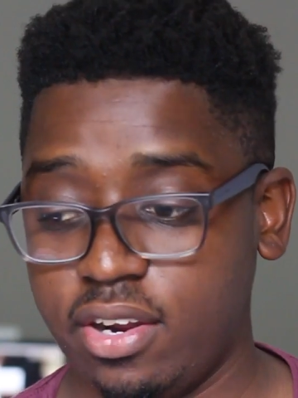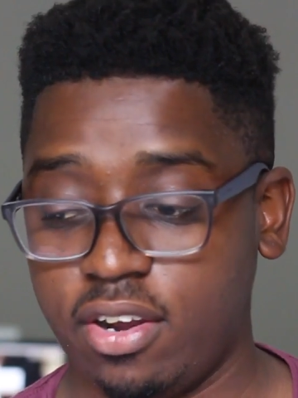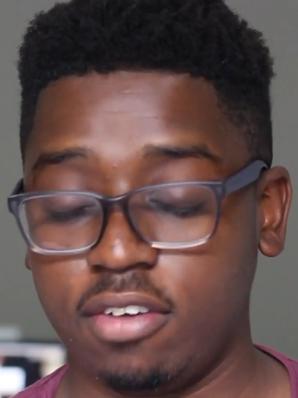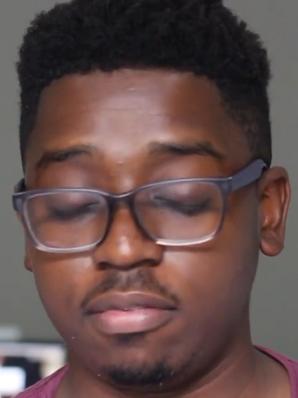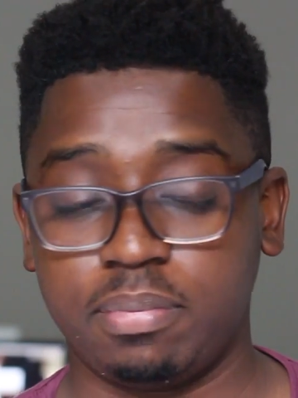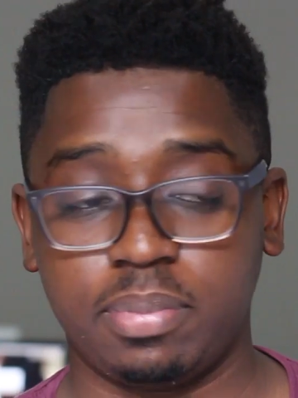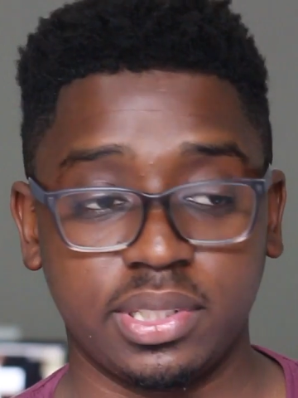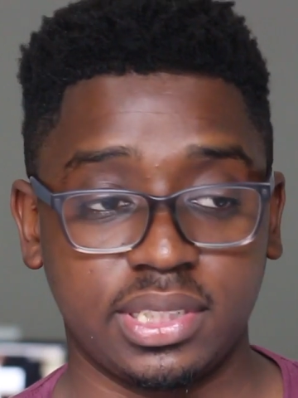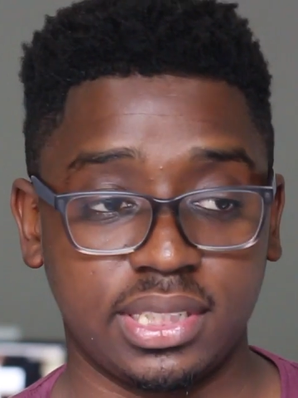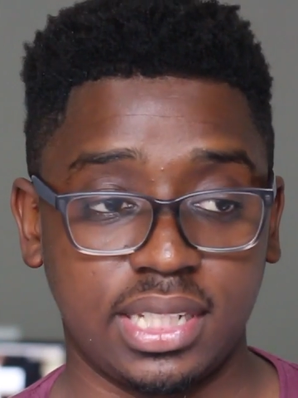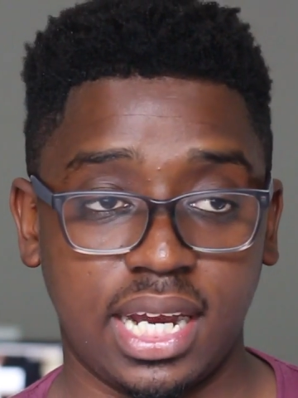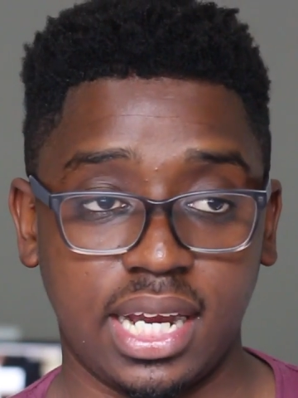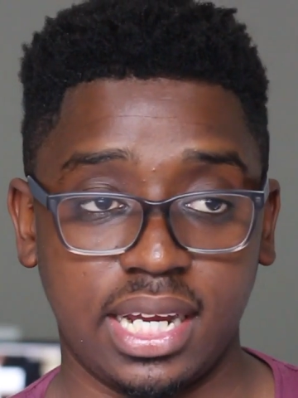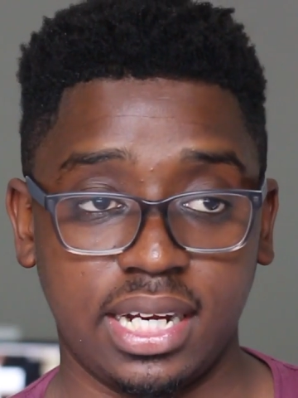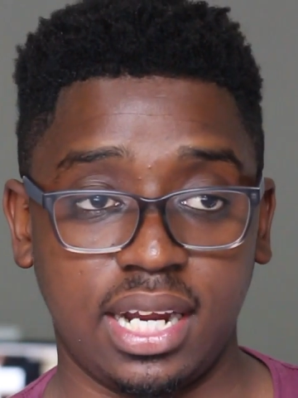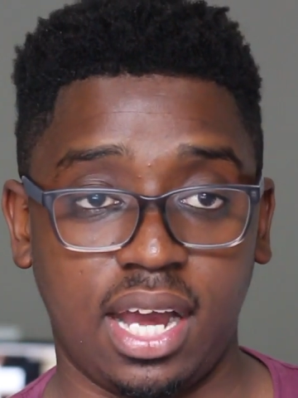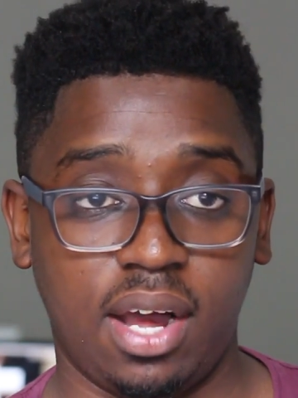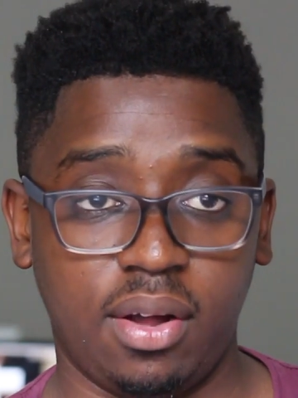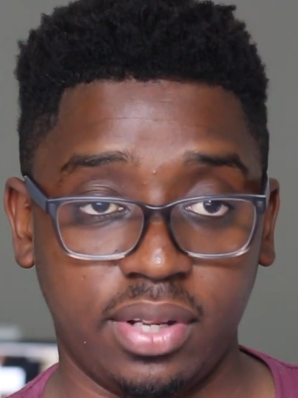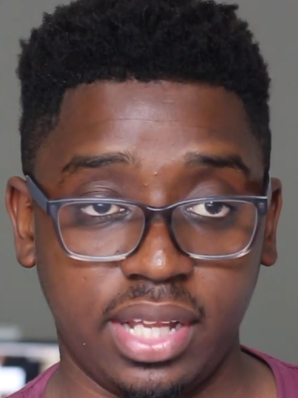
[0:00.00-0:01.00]
half past
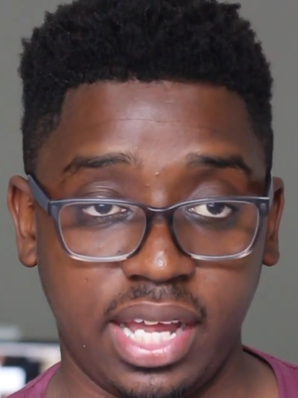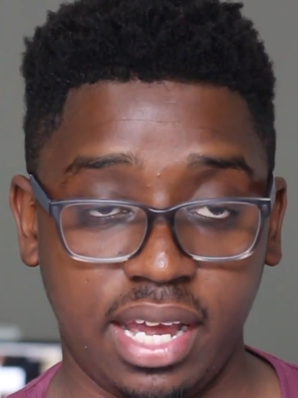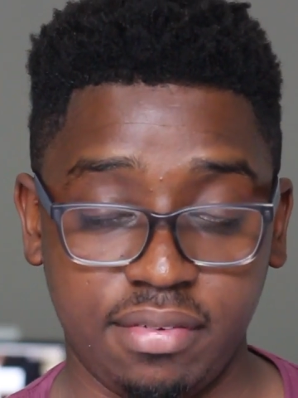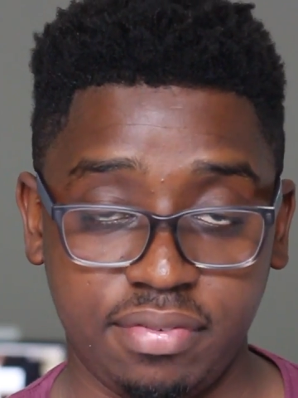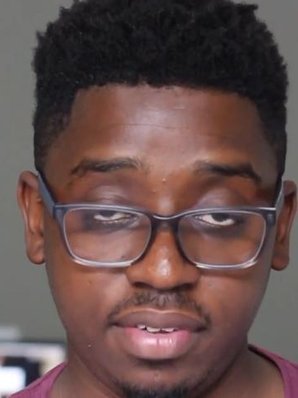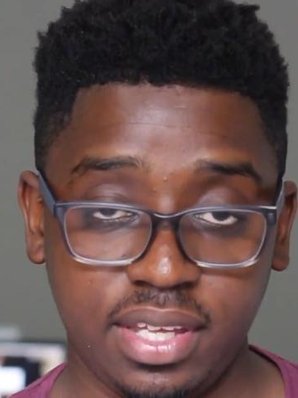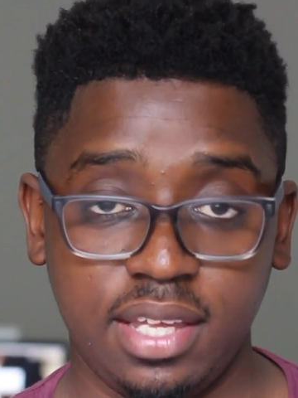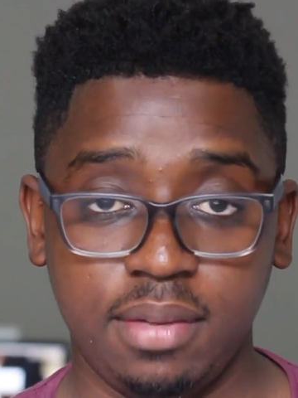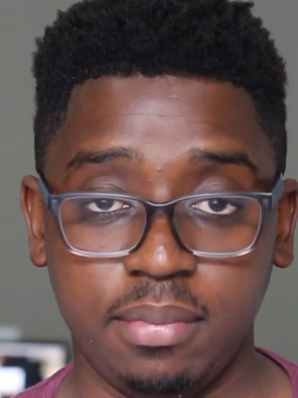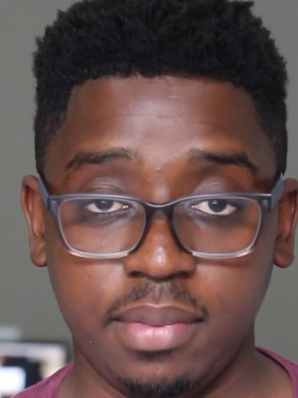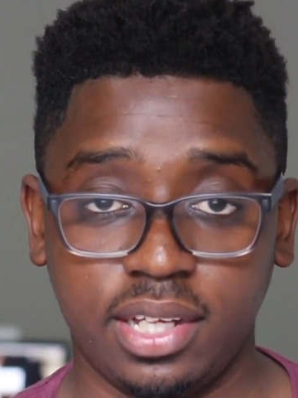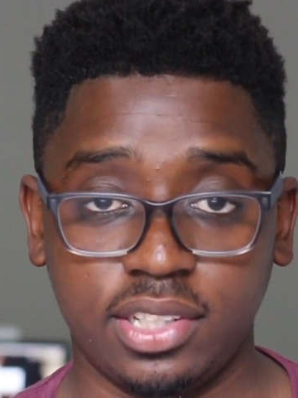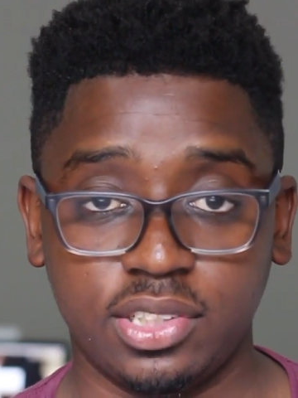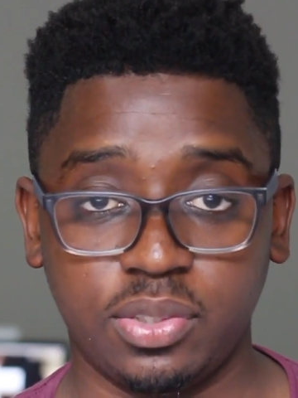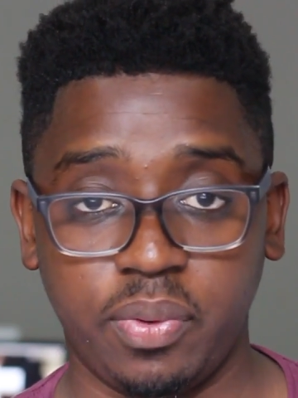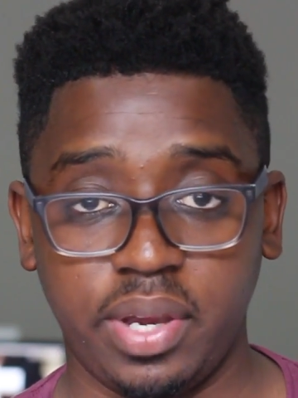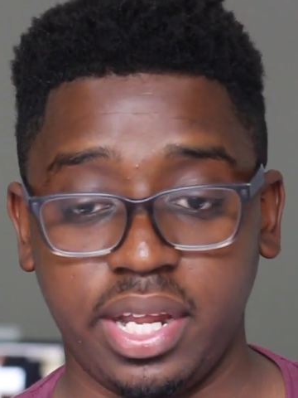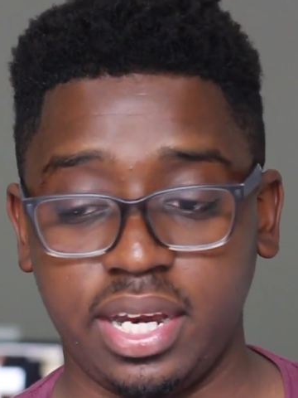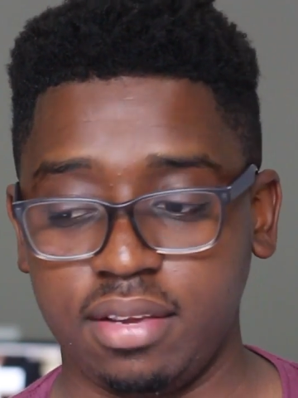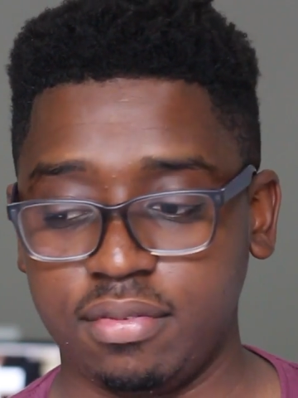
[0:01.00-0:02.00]
9, I'll have emails
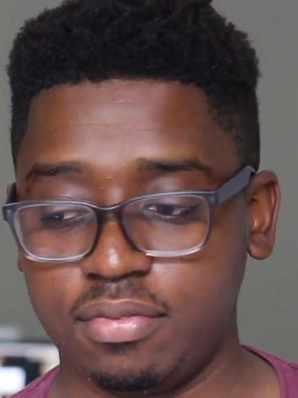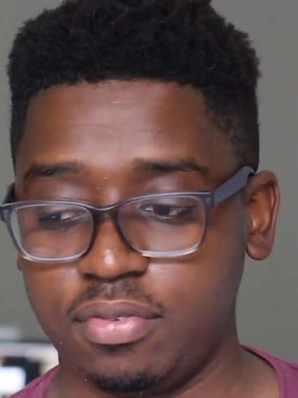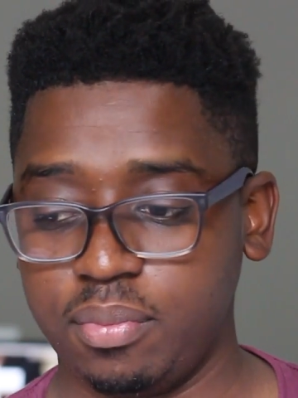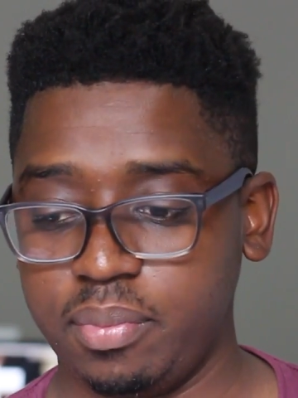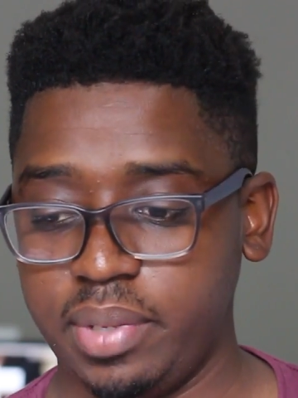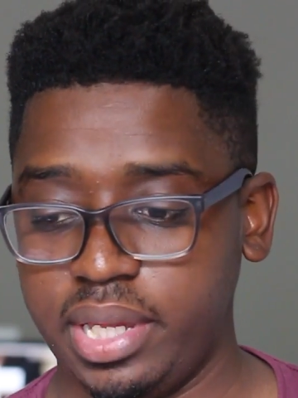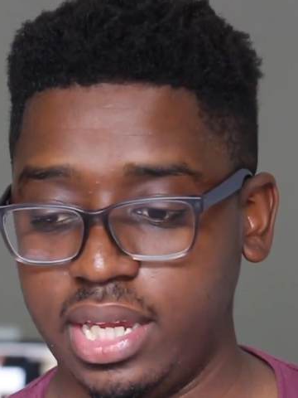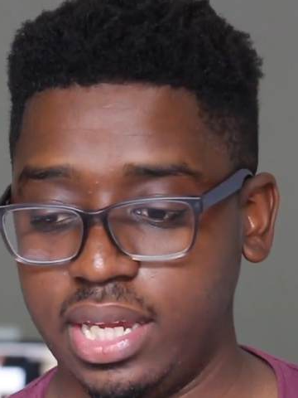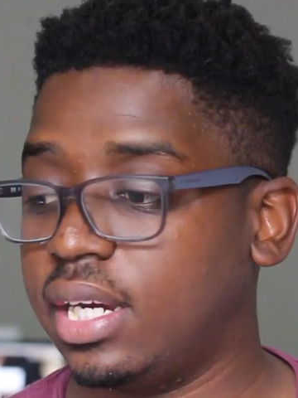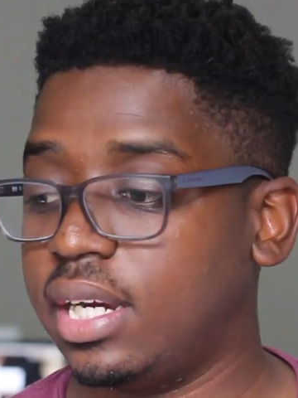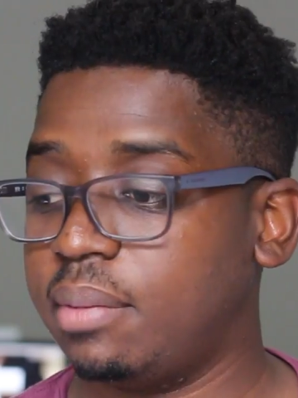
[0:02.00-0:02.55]
waiting for me.